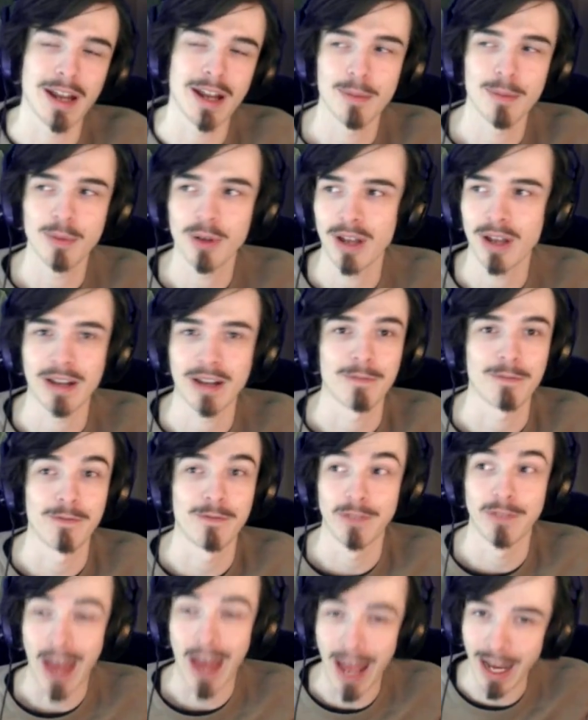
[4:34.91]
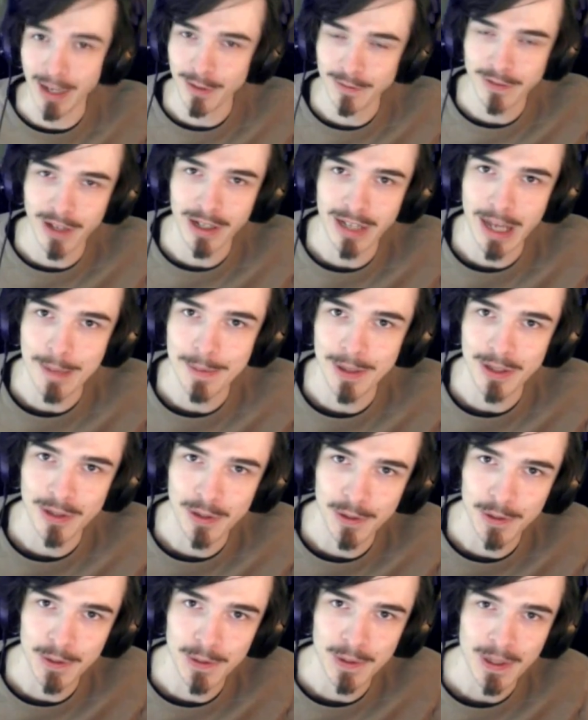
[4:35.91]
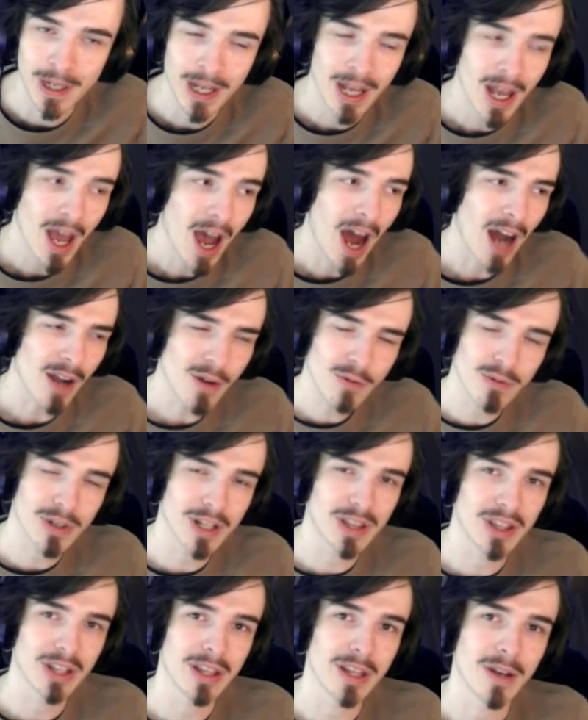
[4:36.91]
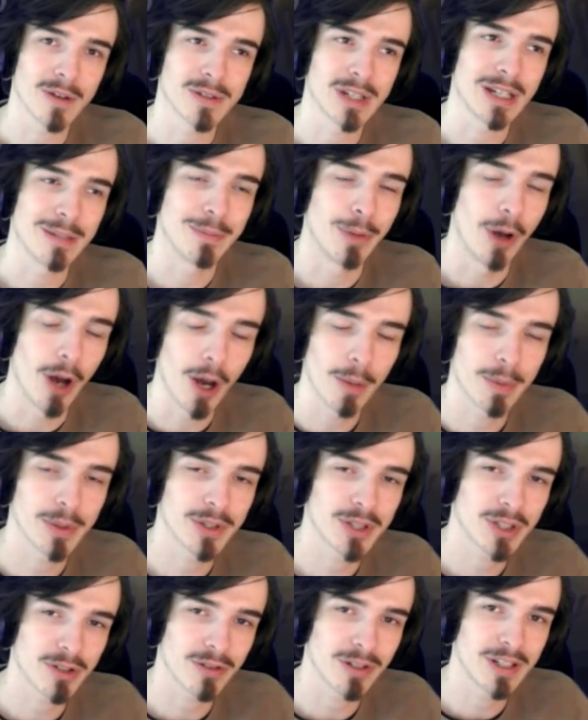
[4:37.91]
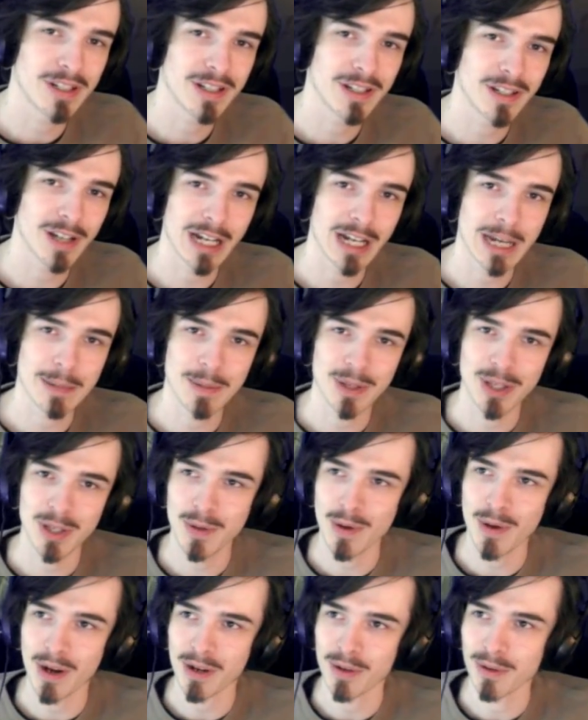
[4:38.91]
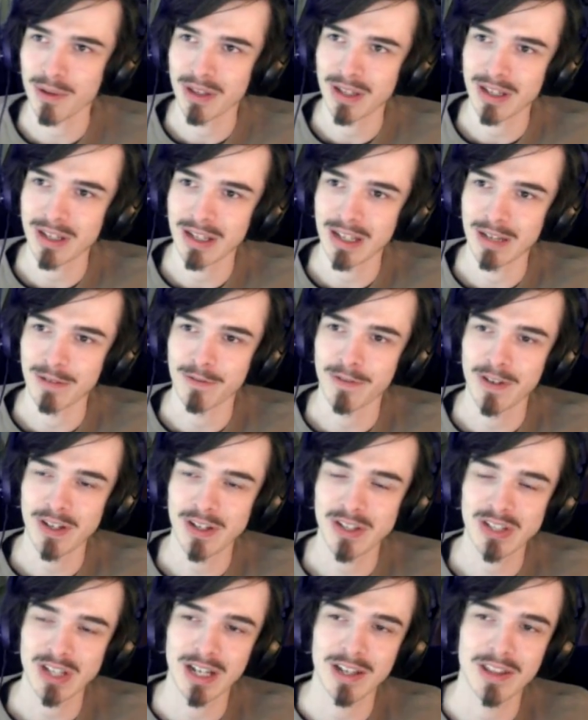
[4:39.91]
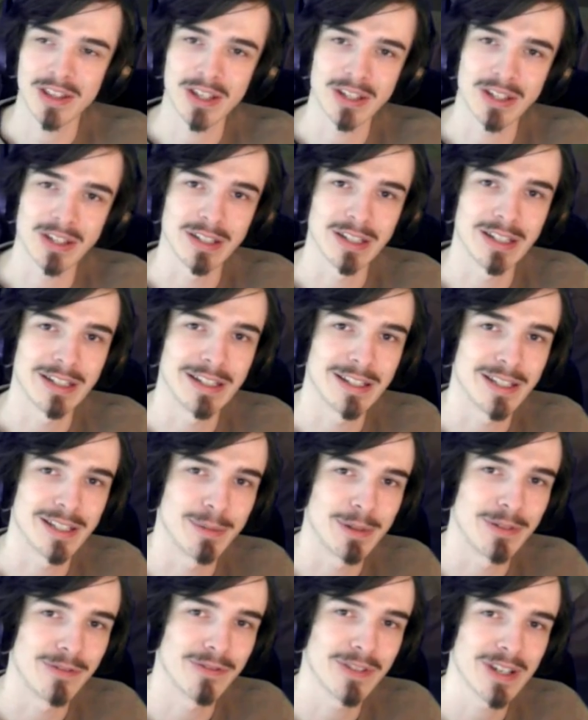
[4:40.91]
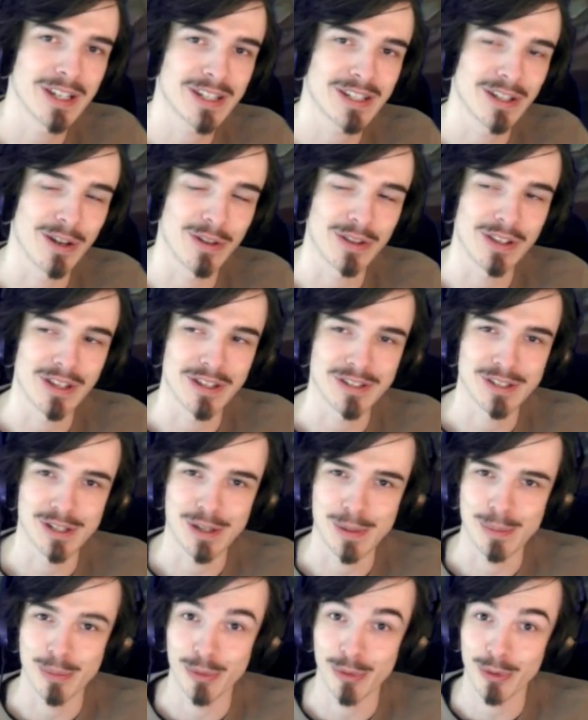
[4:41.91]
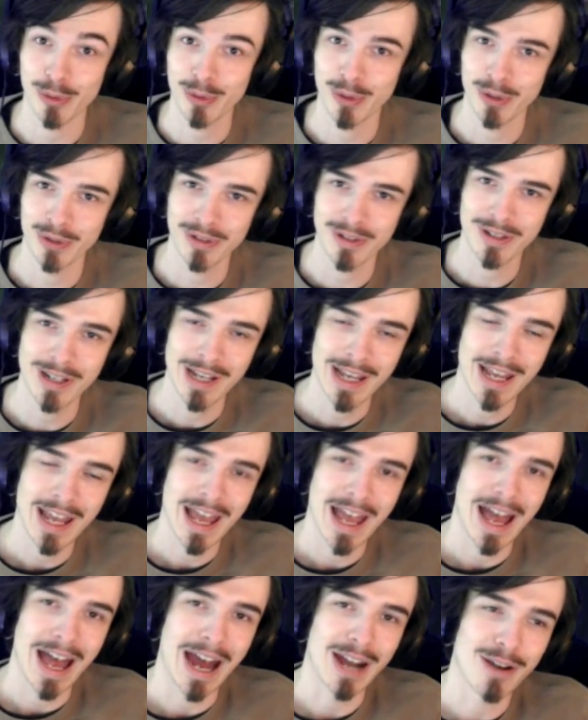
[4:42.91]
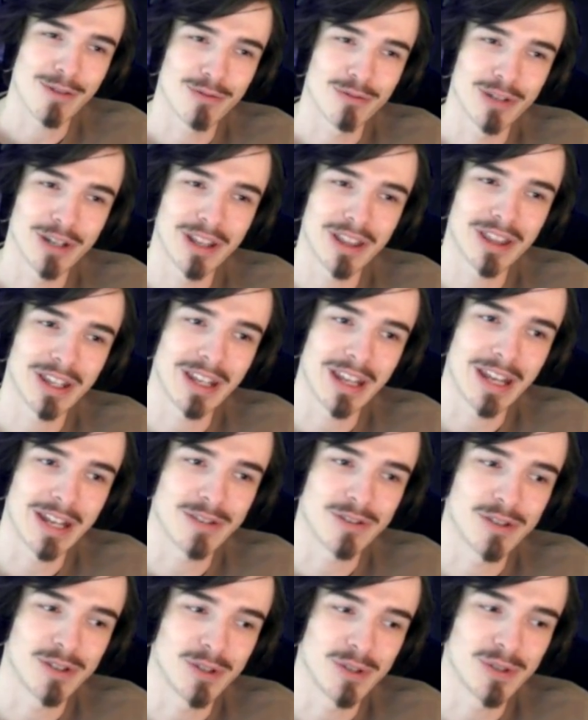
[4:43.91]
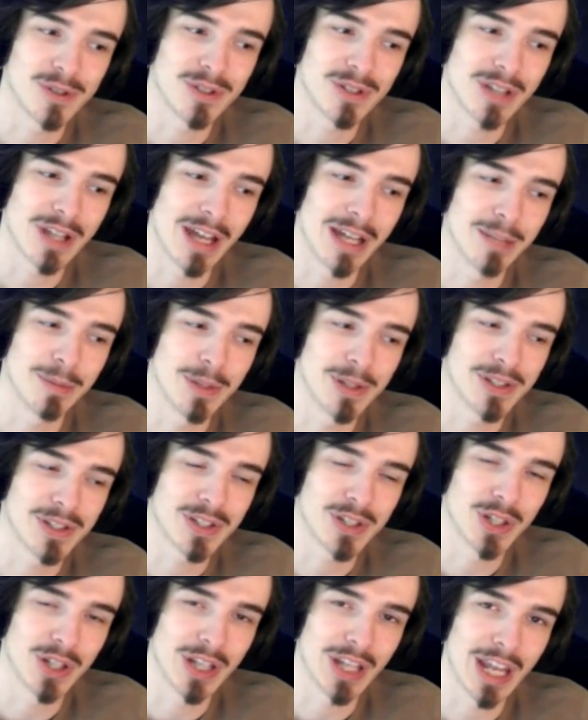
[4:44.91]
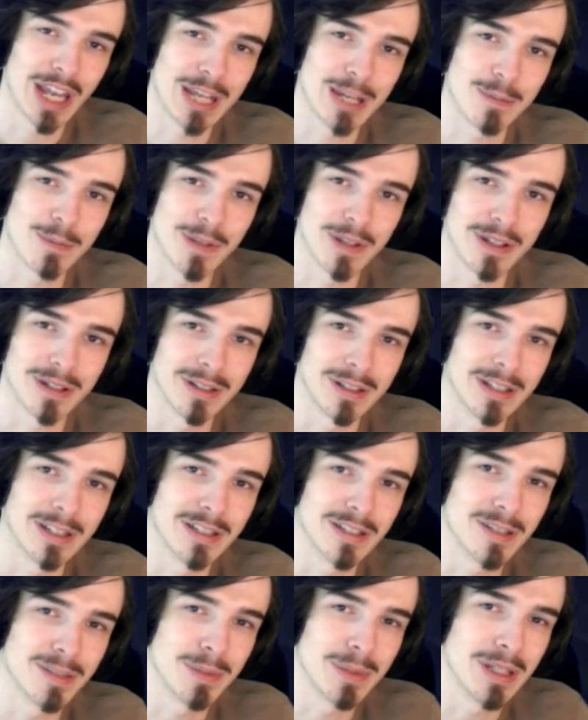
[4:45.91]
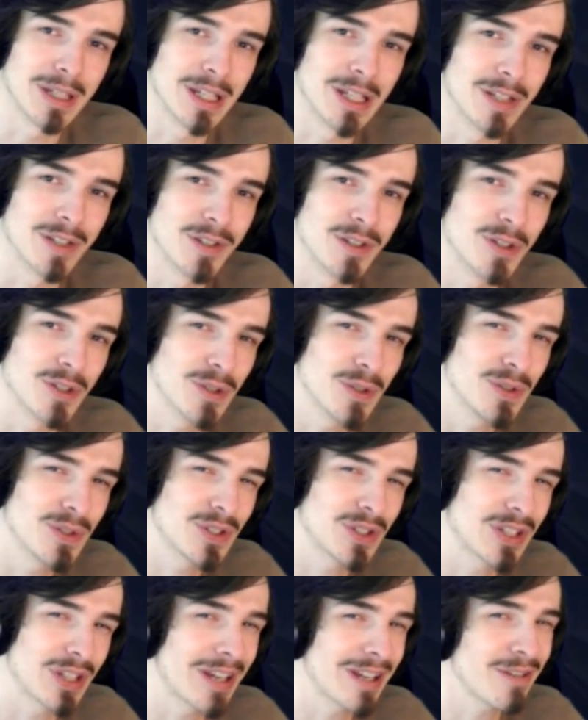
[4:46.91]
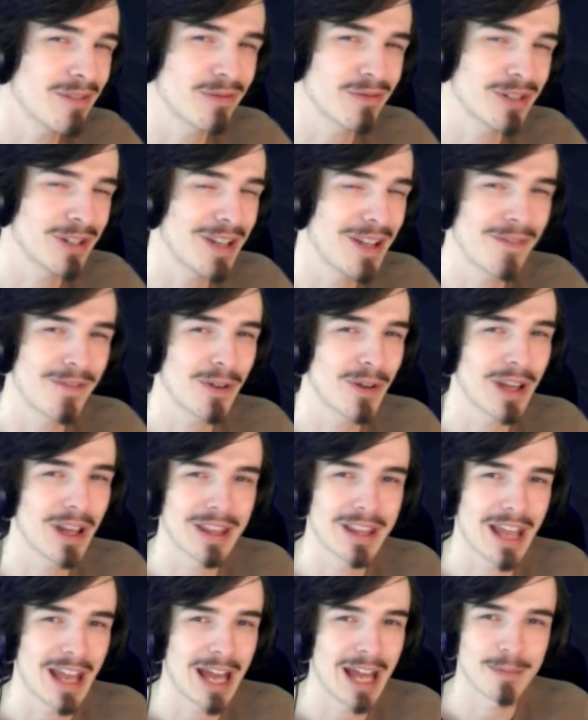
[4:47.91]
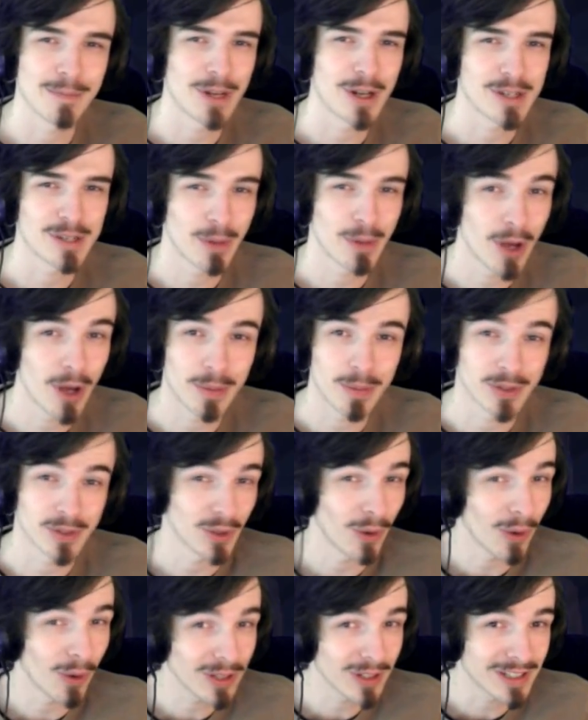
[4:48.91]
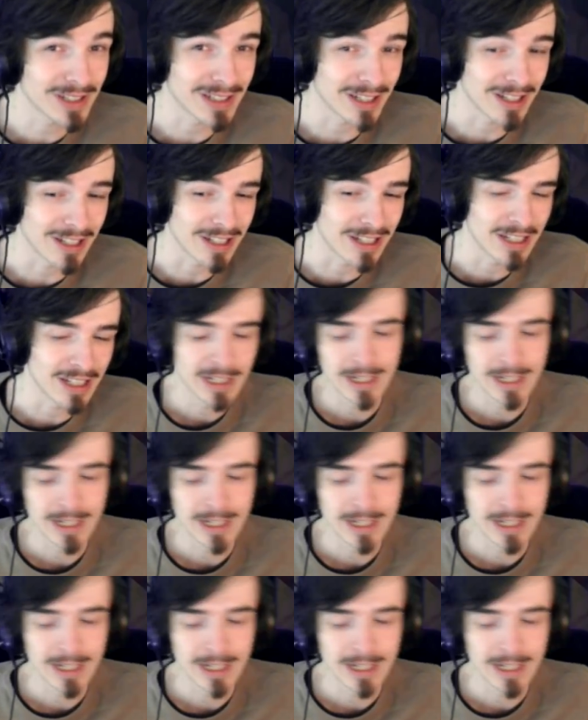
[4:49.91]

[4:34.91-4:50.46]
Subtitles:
I'm not a fan of Dynamic Q. I don't really think there was any purpose to releasing Dynamic Q. I don't think it fixed anything that needed to be fixed. I don't think there's anything broken. I don't really think it introduced elements to the game that needed to be introduced. I don't really feel like they had much purpose, honestly.